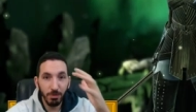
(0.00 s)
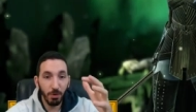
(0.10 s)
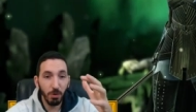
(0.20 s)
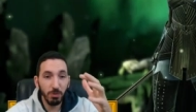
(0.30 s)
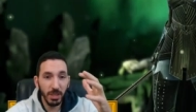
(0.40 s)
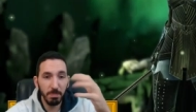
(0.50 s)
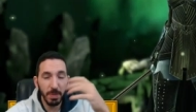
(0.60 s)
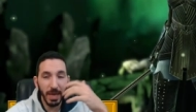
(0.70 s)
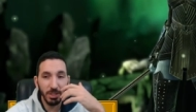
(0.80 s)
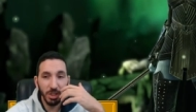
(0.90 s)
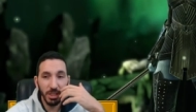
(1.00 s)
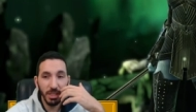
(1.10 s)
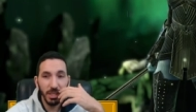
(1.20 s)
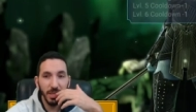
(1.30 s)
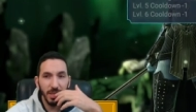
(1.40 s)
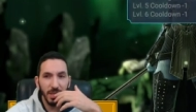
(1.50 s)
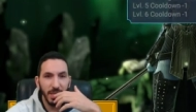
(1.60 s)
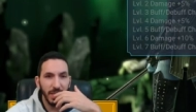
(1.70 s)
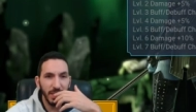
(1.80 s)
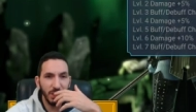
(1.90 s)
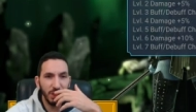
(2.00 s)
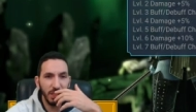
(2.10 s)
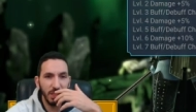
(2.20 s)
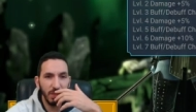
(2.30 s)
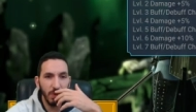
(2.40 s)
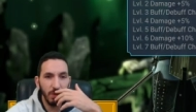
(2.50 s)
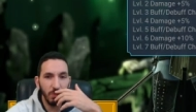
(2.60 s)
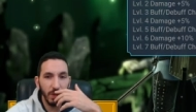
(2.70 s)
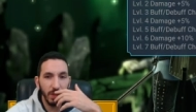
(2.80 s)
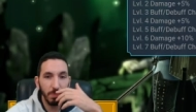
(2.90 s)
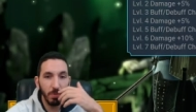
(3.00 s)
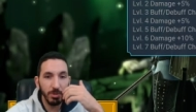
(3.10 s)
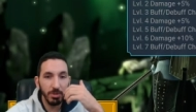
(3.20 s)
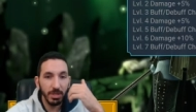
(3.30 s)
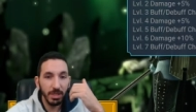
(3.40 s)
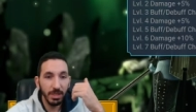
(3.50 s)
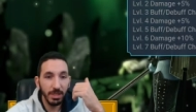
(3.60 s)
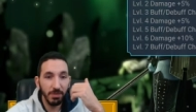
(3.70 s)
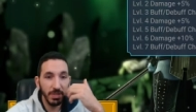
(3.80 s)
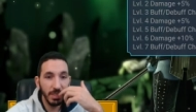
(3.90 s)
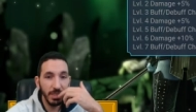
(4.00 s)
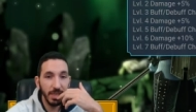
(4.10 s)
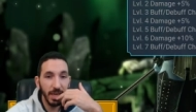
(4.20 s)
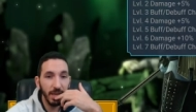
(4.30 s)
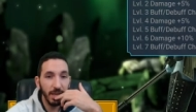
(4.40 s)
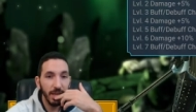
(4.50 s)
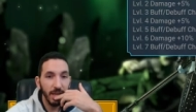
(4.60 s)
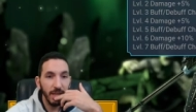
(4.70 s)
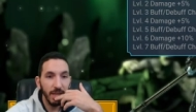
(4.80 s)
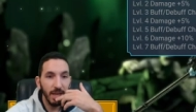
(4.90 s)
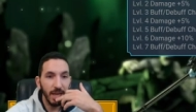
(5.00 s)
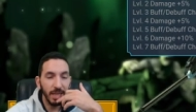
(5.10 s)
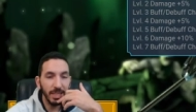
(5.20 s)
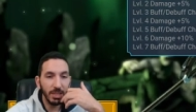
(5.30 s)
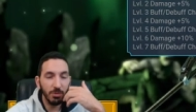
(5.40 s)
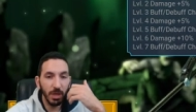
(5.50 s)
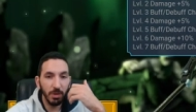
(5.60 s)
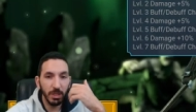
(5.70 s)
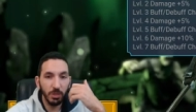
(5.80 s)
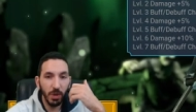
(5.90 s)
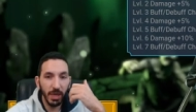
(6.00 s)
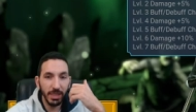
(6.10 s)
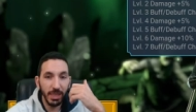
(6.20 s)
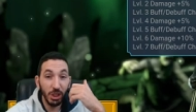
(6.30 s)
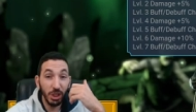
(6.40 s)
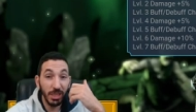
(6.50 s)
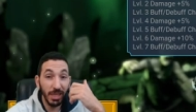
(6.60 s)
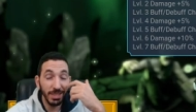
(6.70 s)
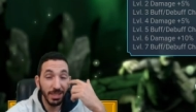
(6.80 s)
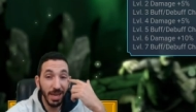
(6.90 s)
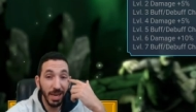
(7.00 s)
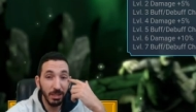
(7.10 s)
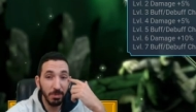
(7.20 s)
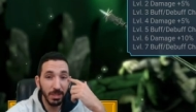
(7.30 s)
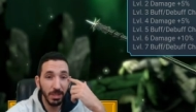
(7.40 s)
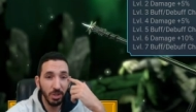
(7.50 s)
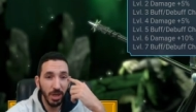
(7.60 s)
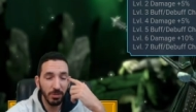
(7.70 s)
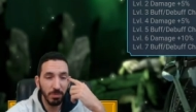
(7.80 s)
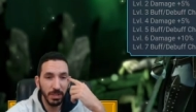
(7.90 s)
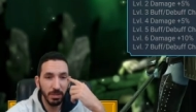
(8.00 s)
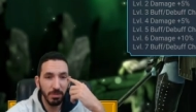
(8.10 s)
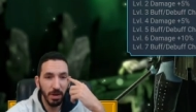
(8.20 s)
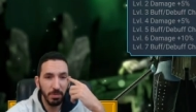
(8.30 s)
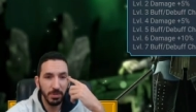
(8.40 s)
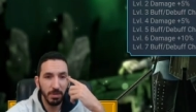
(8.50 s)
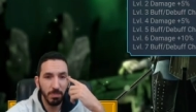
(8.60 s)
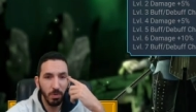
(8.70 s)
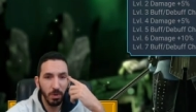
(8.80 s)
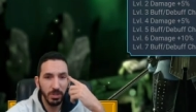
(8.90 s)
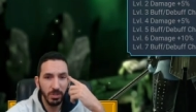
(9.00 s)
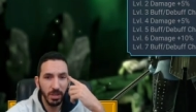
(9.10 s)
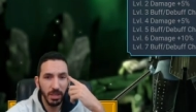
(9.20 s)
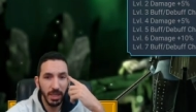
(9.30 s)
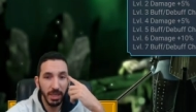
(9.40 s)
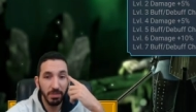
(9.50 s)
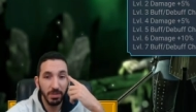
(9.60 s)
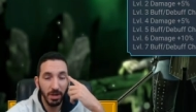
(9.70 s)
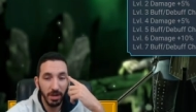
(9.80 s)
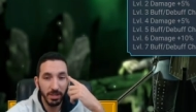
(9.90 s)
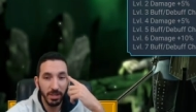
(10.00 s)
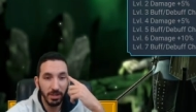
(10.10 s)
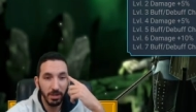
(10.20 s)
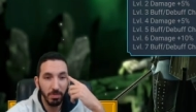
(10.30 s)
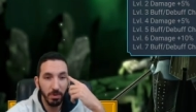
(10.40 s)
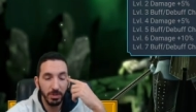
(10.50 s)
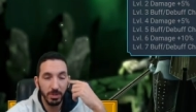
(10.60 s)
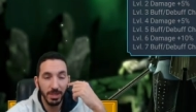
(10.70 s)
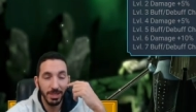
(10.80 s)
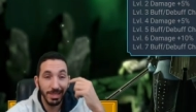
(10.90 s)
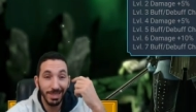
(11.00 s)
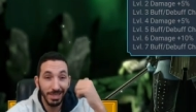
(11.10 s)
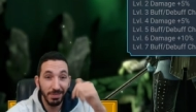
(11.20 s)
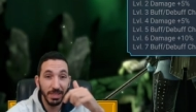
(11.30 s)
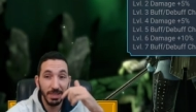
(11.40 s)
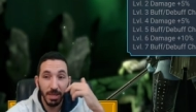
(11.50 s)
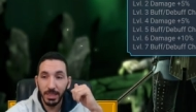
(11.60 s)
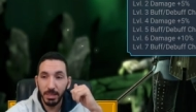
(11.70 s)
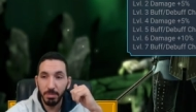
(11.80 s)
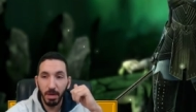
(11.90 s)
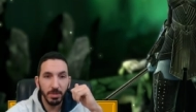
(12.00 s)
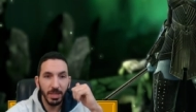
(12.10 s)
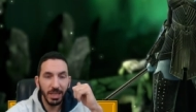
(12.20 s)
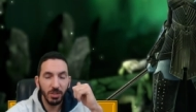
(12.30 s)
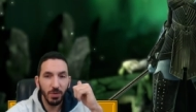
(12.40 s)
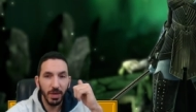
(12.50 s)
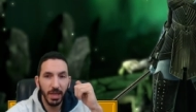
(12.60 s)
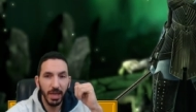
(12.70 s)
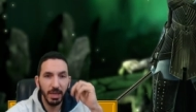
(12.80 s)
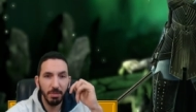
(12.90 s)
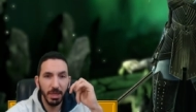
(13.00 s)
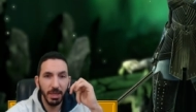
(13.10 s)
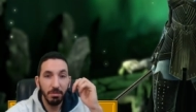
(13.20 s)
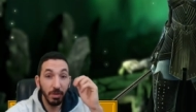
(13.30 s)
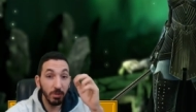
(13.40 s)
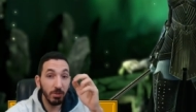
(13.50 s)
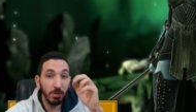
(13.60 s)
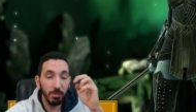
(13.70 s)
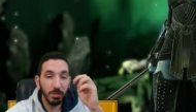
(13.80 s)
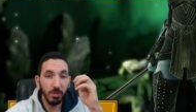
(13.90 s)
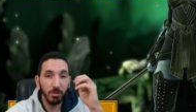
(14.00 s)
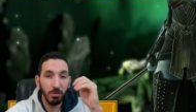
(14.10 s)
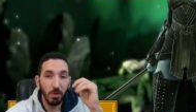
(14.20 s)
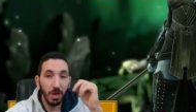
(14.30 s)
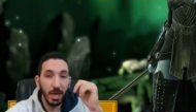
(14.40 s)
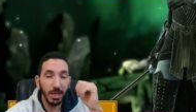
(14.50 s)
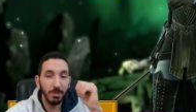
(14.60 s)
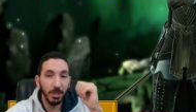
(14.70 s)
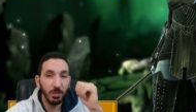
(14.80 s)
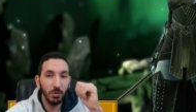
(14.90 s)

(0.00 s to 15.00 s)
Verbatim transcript: Frozen Banshee, is she the one with the poison sensitivity? Yeah, Attacks one enemy twice. Each hit has an 80% chance of placing a 5% poison if the target is under poison sensitivity debuff. Attacks one enemy. Builds the terminators of all allies by